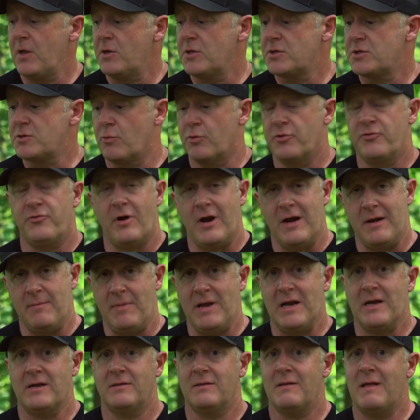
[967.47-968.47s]
So we're trying to
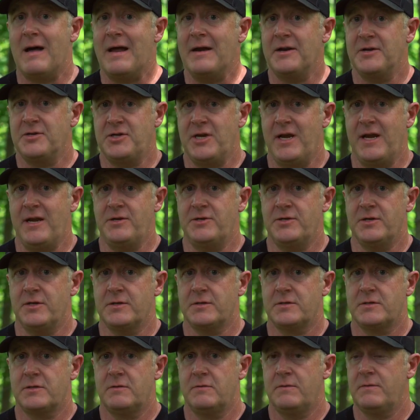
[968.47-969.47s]
make a lot of
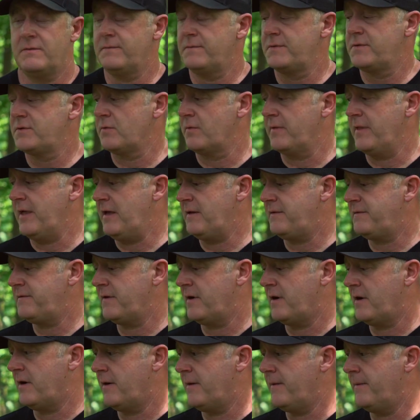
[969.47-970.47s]
changes so that
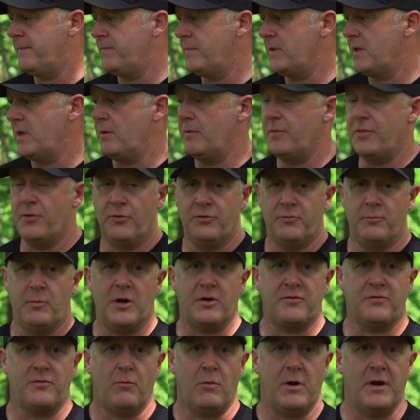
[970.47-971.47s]
uh, those
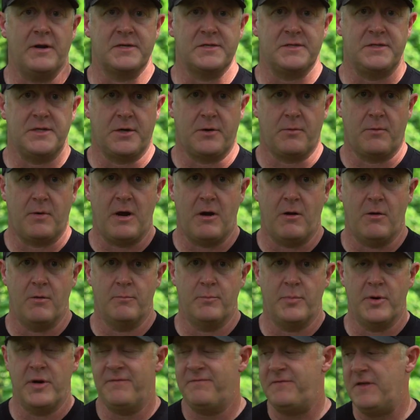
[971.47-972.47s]
bucks will want to stick
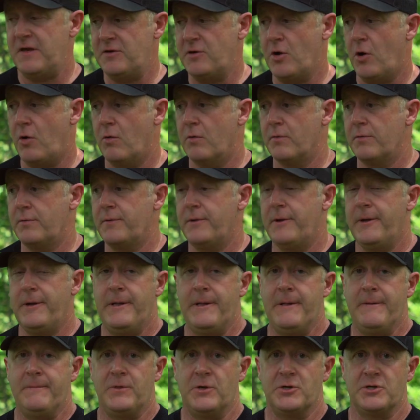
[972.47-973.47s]
around. But if they don't,
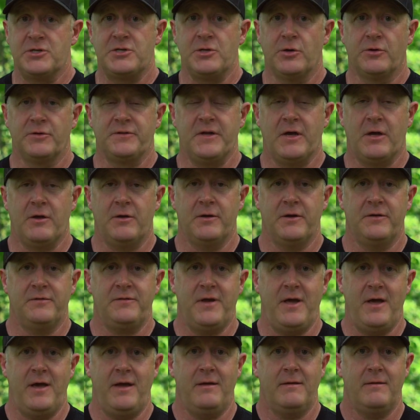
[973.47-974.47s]
they're still telling us,
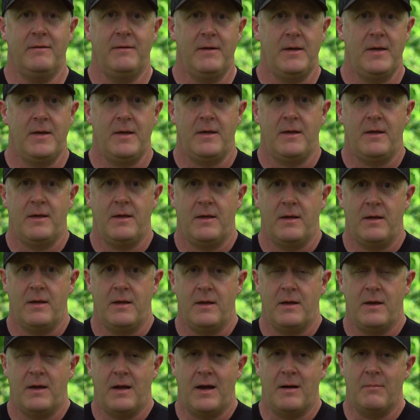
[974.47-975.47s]
hey,
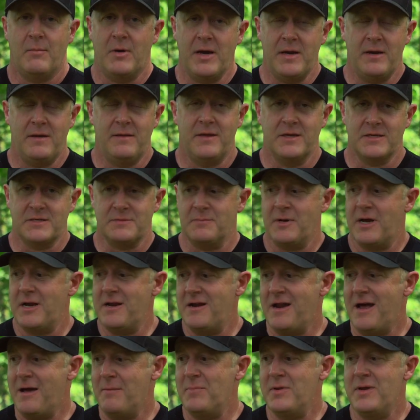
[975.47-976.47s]
I might, this
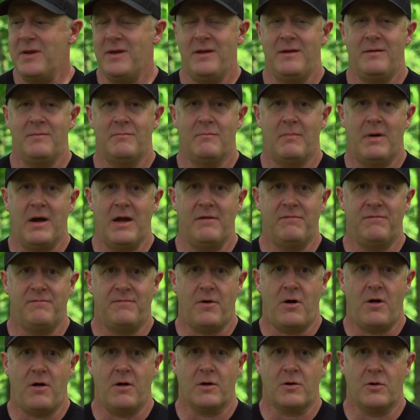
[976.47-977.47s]
might not be my
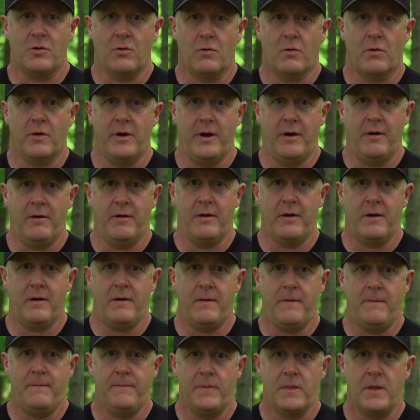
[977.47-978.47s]
fall core
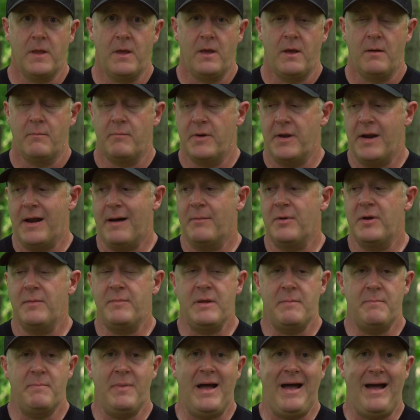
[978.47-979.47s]
area, but I'm gonna
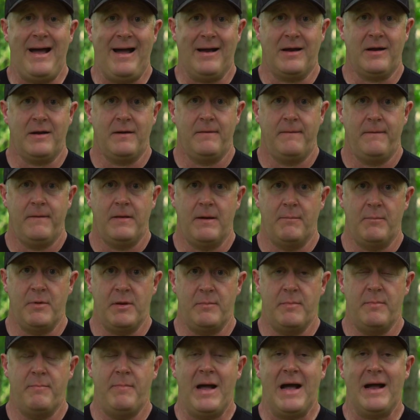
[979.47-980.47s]
be back. I'm
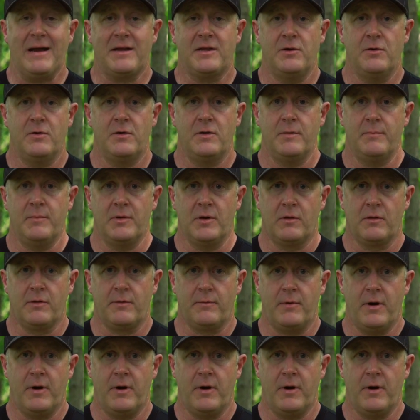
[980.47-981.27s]
gonna be back during the middle of the